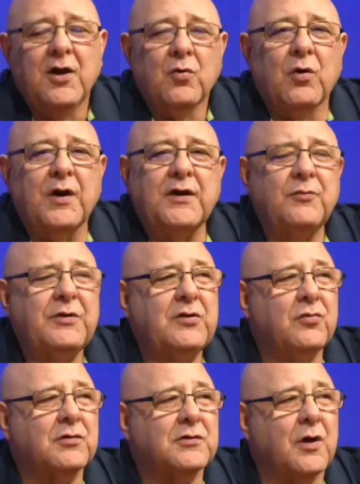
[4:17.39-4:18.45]
What can we
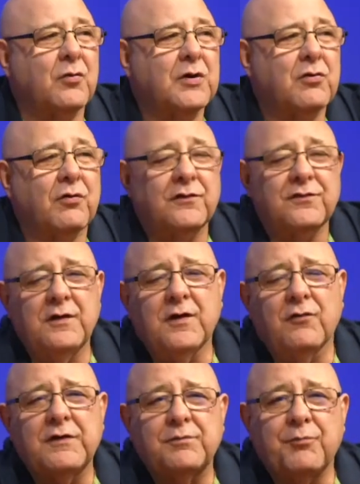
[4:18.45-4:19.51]
do to lower costs and
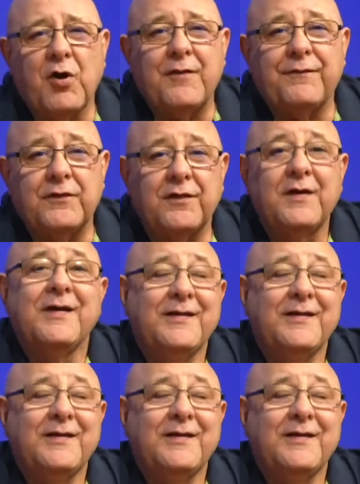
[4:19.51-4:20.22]
increase profits?